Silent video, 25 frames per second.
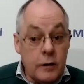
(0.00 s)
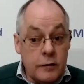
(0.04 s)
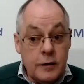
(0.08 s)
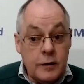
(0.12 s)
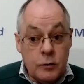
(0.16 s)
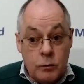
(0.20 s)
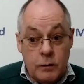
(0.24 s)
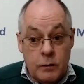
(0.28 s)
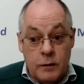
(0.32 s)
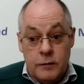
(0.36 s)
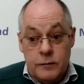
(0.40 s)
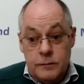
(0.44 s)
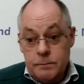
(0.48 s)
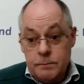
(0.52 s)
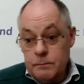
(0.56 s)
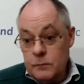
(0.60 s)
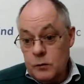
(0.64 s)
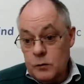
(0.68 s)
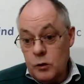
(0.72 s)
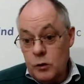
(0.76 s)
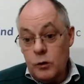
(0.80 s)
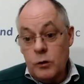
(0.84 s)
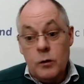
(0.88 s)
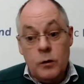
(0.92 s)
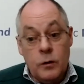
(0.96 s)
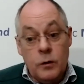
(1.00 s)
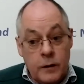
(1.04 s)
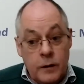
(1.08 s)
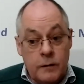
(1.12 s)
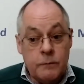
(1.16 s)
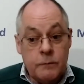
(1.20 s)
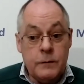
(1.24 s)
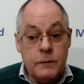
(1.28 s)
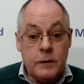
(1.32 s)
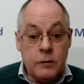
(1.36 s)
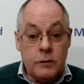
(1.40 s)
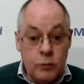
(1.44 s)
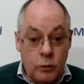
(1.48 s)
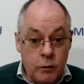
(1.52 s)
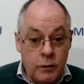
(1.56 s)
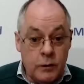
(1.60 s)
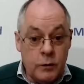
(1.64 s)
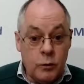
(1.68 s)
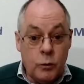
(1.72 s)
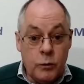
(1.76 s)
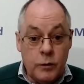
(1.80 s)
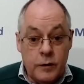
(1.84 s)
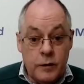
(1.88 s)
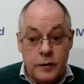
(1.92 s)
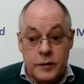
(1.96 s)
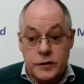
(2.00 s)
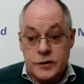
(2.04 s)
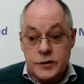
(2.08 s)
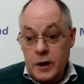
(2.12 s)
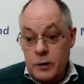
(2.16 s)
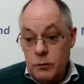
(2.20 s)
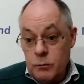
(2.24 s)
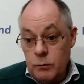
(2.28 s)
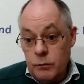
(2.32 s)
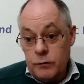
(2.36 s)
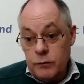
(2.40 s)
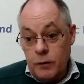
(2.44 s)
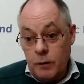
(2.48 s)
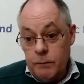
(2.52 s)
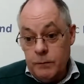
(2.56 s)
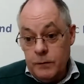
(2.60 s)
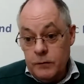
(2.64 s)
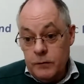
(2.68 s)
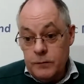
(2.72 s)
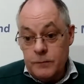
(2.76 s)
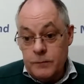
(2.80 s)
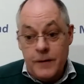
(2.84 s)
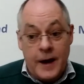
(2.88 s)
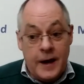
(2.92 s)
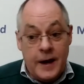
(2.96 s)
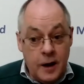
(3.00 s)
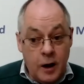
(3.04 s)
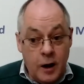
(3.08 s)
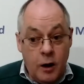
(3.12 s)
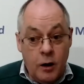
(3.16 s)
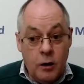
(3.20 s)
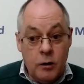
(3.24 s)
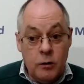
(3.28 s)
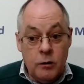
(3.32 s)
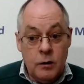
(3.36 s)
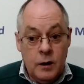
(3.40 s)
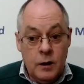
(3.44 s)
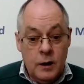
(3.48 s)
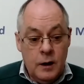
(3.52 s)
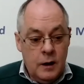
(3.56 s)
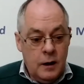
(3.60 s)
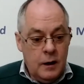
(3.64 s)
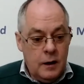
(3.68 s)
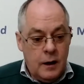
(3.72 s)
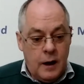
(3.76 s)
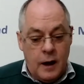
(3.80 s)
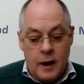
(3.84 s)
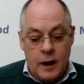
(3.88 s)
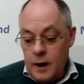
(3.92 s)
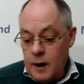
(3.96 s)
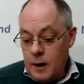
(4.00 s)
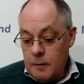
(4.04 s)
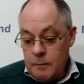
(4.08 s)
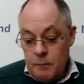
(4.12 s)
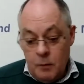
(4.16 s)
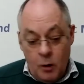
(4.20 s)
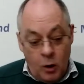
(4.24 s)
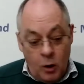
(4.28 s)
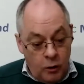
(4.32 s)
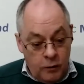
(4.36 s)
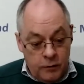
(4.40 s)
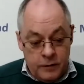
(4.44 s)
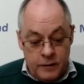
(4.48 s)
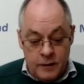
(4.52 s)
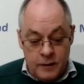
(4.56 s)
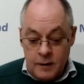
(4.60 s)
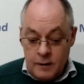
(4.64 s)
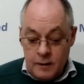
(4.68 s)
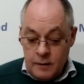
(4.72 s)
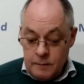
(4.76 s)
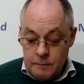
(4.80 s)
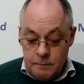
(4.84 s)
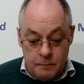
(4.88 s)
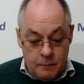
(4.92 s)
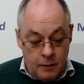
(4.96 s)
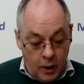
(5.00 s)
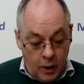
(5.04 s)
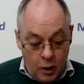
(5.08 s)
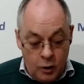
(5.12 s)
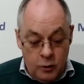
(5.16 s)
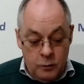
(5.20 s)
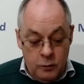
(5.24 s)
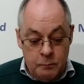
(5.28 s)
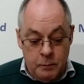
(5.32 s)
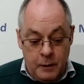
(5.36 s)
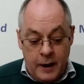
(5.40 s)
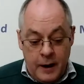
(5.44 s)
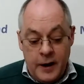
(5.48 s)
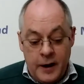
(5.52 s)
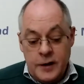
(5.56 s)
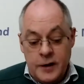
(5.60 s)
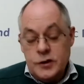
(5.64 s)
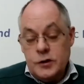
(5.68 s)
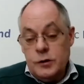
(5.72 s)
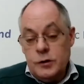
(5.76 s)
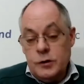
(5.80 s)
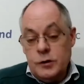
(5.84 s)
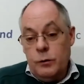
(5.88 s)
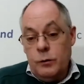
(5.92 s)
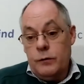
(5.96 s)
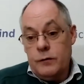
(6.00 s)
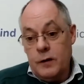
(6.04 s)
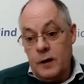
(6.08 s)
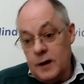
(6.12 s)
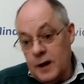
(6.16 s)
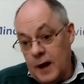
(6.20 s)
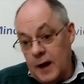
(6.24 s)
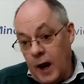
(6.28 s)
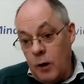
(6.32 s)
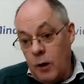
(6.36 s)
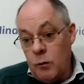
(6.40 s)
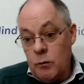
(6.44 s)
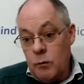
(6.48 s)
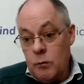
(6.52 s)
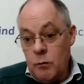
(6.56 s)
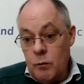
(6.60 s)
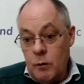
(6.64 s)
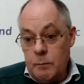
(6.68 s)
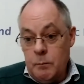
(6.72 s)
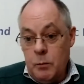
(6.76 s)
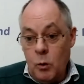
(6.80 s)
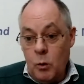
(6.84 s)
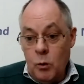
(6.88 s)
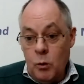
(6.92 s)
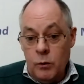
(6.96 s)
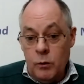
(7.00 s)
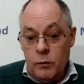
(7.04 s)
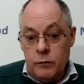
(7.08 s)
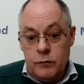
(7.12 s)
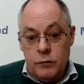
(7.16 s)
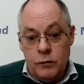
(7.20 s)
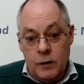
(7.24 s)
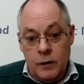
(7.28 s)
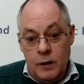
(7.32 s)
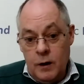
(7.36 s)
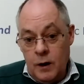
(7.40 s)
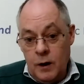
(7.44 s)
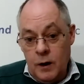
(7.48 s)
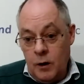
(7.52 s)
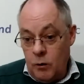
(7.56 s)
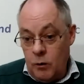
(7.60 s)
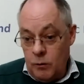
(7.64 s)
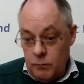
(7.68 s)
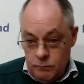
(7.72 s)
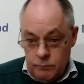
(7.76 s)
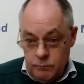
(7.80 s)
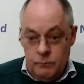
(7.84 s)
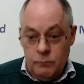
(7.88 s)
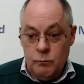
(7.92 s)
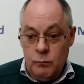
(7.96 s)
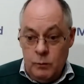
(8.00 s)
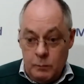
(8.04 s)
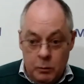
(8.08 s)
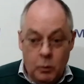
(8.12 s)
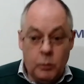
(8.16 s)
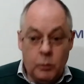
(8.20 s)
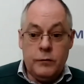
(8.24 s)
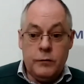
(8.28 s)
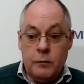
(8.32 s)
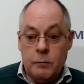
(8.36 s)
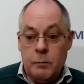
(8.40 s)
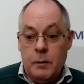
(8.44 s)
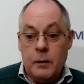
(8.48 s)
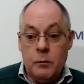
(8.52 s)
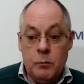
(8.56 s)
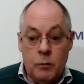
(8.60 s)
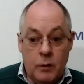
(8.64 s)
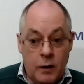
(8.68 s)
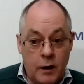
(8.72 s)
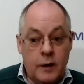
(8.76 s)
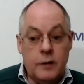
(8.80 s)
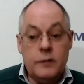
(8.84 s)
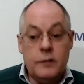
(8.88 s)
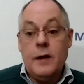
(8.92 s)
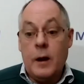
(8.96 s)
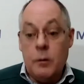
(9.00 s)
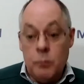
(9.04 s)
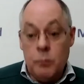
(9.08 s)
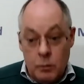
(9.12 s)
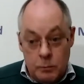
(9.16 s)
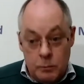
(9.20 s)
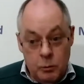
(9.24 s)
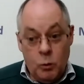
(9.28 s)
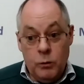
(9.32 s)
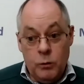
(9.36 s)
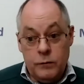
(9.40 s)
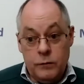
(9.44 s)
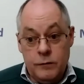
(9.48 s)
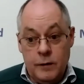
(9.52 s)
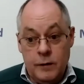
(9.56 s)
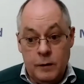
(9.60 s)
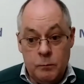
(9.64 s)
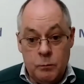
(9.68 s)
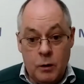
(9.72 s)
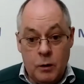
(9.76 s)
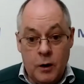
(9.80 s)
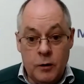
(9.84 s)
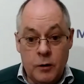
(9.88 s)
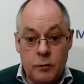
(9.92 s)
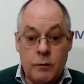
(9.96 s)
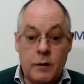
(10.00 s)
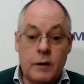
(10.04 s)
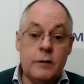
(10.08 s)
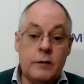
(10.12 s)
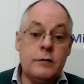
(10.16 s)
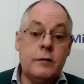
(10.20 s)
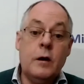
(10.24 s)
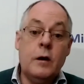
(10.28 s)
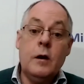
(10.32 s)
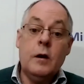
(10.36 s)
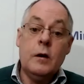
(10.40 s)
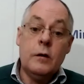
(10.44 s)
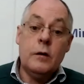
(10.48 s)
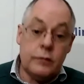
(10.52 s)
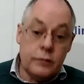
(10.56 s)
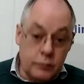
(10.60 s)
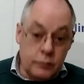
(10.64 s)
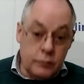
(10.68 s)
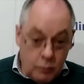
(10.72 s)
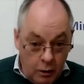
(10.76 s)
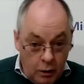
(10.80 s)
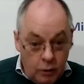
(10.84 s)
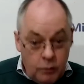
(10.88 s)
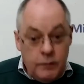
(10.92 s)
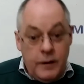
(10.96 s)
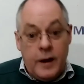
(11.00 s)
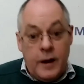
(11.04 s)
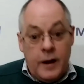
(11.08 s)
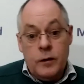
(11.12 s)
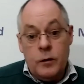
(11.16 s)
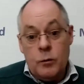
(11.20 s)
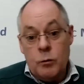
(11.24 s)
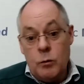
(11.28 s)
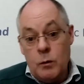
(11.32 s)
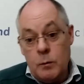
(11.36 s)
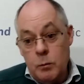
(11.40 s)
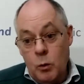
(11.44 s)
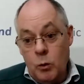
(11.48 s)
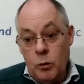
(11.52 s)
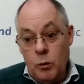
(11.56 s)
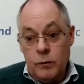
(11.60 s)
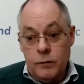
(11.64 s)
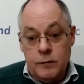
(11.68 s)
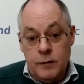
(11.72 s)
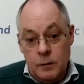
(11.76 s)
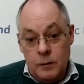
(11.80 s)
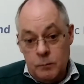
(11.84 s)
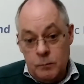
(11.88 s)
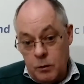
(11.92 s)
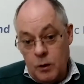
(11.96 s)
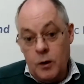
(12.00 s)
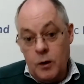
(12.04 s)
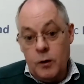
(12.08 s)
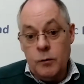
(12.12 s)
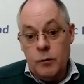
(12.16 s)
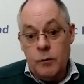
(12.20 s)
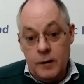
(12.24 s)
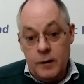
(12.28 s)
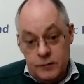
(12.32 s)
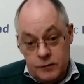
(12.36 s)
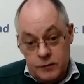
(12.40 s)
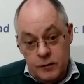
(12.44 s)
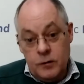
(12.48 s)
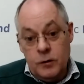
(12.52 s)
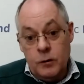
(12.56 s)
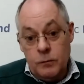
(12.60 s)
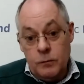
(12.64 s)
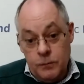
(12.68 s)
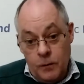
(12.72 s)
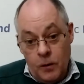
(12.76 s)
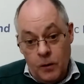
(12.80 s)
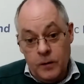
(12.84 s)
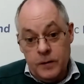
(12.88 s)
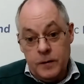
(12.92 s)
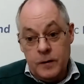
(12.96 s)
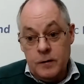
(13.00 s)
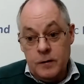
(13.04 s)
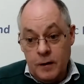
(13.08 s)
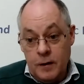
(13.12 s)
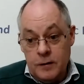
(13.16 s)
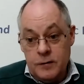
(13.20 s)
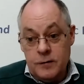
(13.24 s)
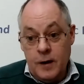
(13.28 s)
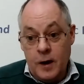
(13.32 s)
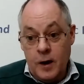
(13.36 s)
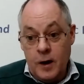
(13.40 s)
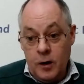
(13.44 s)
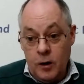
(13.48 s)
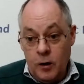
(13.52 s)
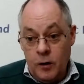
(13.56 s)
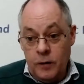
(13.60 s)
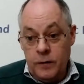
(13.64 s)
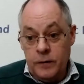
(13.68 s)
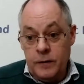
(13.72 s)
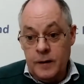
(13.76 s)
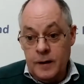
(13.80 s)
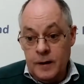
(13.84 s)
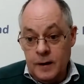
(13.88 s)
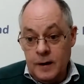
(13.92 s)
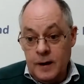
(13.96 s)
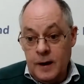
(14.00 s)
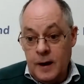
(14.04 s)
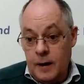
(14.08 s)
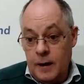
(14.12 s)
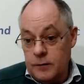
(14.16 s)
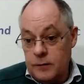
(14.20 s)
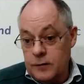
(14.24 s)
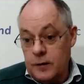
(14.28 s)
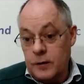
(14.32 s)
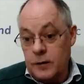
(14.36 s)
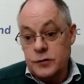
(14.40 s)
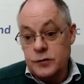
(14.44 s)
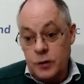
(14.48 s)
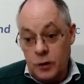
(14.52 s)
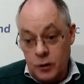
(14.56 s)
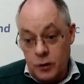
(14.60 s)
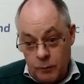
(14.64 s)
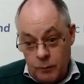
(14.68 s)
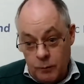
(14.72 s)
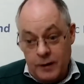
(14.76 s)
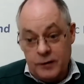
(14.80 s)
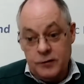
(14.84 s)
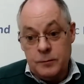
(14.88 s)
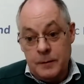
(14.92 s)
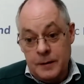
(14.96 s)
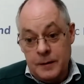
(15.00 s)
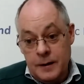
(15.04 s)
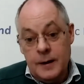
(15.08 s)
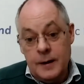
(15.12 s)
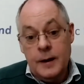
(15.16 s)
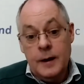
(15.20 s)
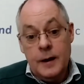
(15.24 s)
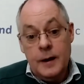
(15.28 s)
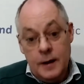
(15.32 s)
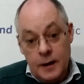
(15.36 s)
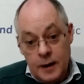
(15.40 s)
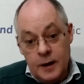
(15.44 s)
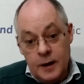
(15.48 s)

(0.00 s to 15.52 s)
easy, Chris. Google the Victorian Auditor General's Office, VAGO. On the homepage, you'll see current reports, reports that have been released and reports in progress. Scroll down the reports in progress and you'll find the detail on the sexual harassment